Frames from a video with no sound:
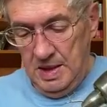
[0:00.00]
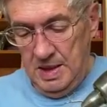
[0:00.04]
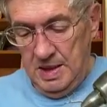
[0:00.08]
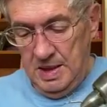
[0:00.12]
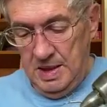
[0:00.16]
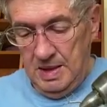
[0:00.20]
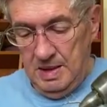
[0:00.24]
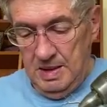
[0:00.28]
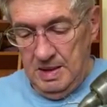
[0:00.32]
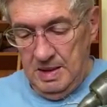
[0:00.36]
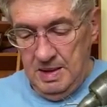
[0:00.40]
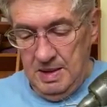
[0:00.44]

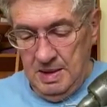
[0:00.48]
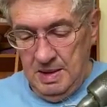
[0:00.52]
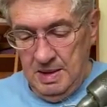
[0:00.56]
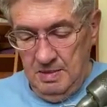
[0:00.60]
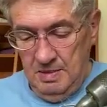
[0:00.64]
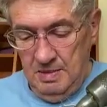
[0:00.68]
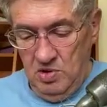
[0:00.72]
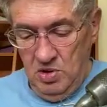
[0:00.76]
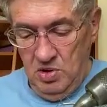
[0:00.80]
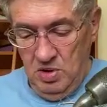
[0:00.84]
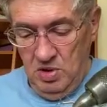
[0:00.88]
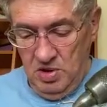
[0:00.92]
And
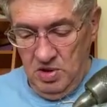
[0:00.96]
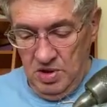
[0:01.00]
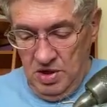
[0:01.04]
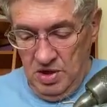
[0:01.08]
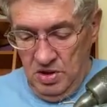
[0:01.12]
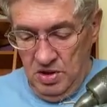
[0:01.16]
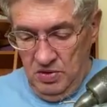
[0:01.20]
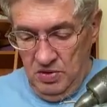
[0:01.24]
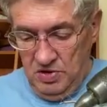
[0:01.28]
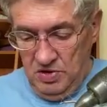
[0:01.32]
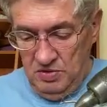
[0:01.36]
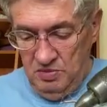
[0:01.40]
I'm not going
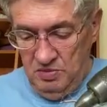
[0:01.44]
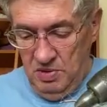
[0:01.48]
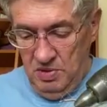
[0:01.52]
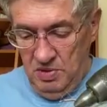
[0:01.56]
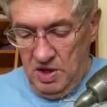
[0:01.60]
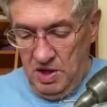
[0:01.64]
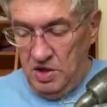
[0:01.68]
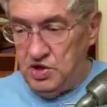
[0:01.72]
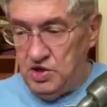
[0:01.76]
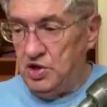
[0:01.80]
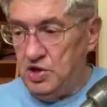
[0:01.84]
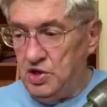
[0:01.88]
to use
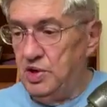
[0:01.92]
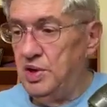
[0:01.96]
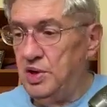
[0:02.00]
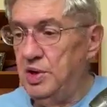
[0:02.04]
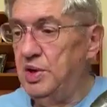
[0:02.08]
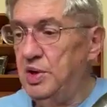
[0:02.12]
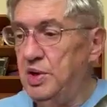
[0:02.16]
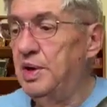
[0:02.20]
much.